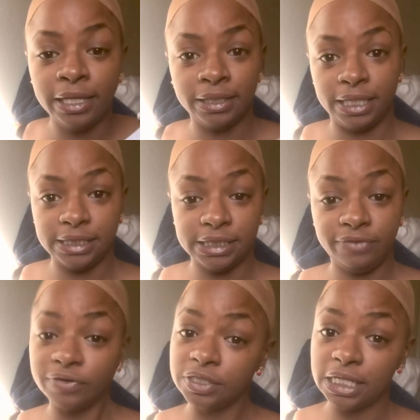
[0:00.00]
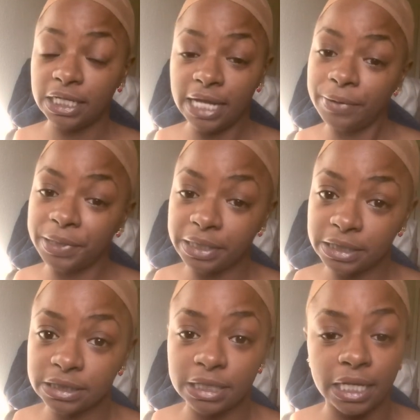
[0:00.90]
they see firsthand how it
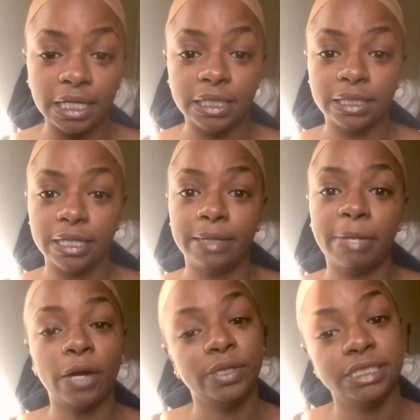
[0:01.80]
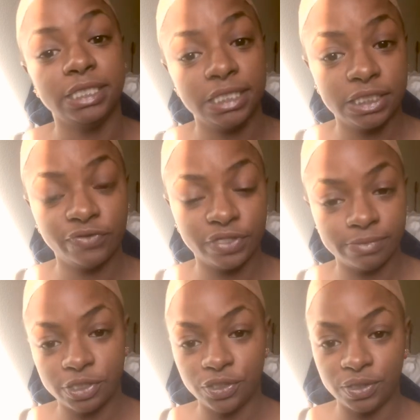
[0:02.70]
looks and how easy it is for them
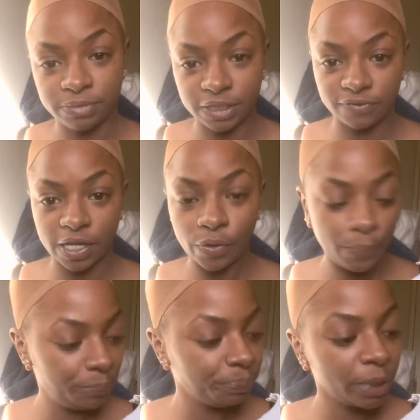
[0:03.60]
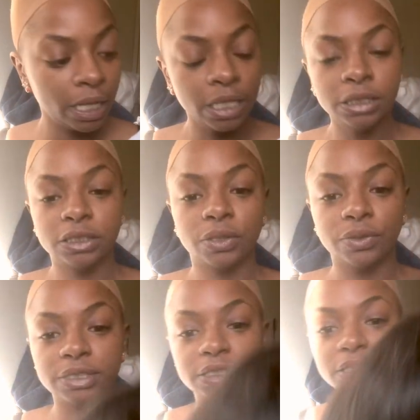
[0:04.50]
to do themselves at home. So
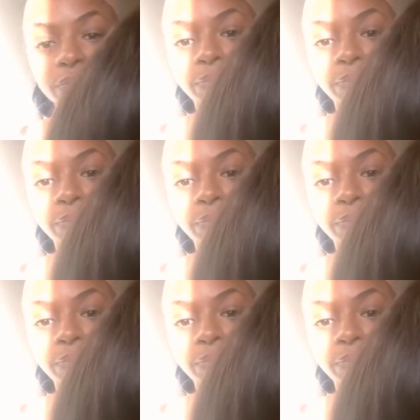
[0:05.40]
this is the